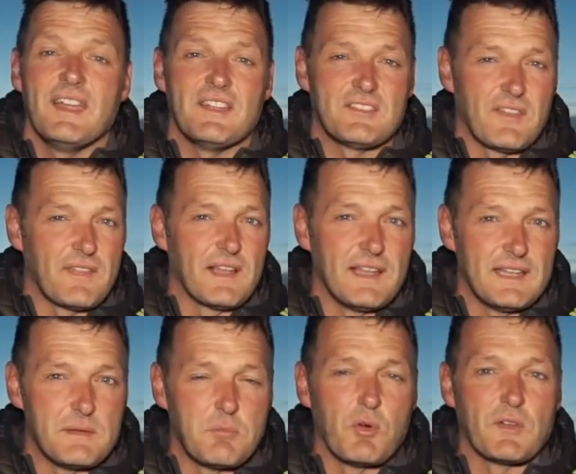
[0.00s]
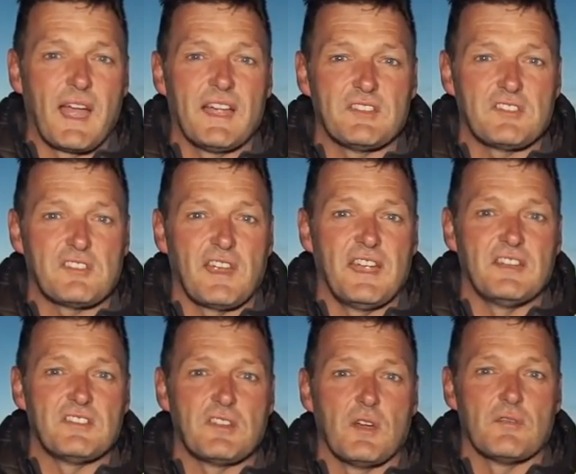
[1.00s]
is that the leaderboard has
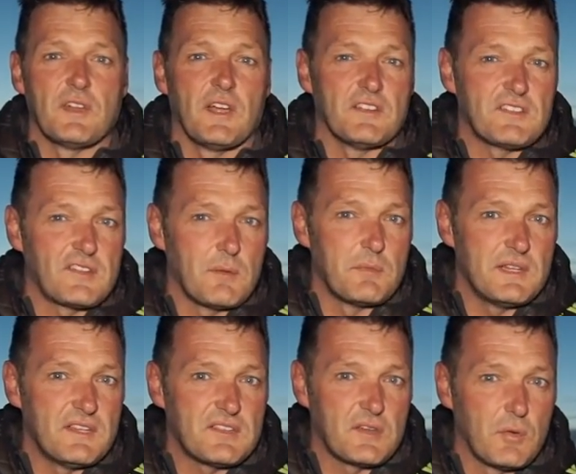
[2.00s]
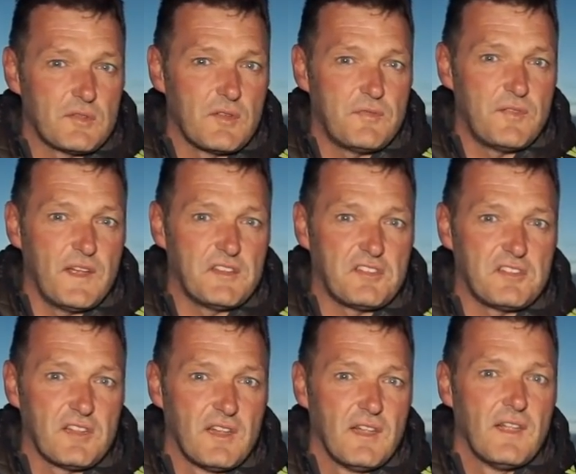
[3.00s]
changed overnight. Somebody has caught a fish
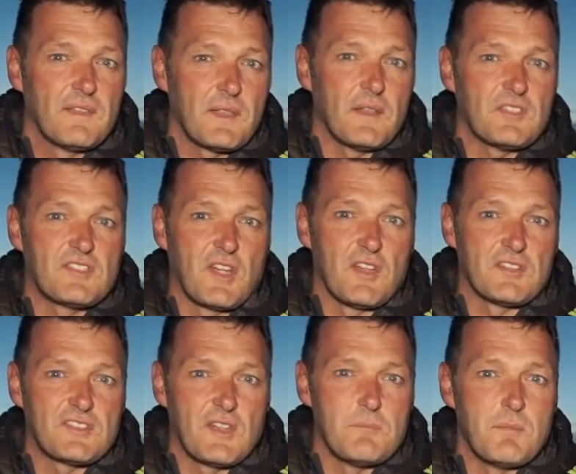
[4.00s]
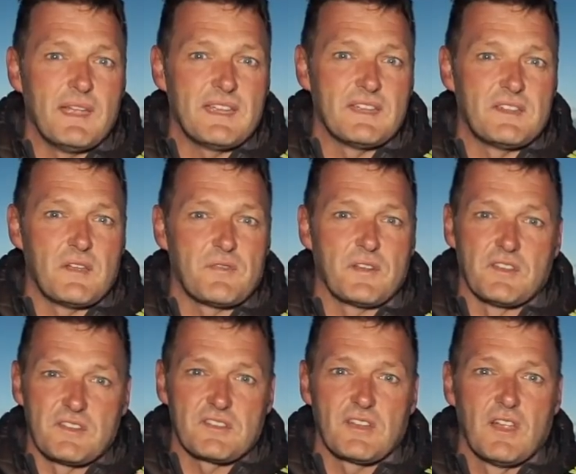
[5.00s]
that does make a
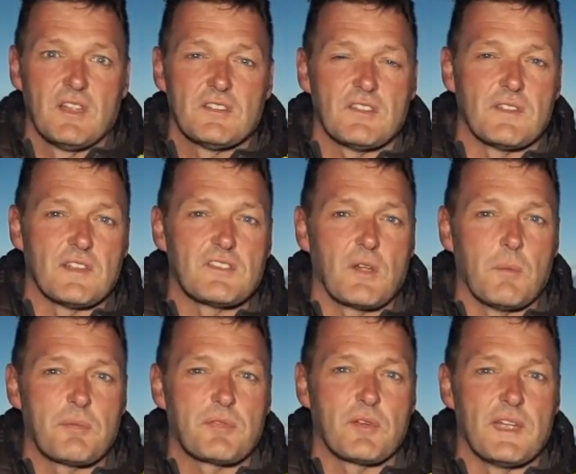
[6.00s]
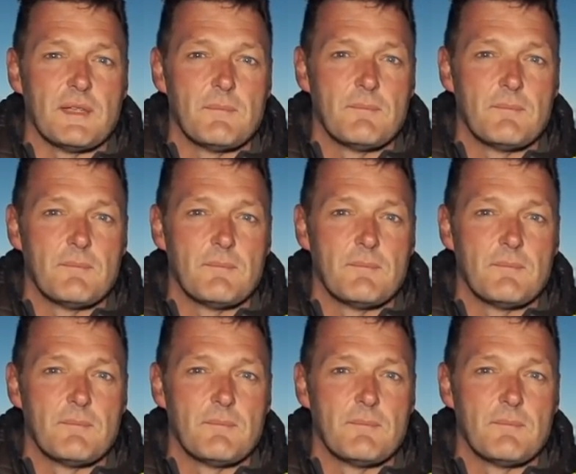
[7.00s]
difference to the top three.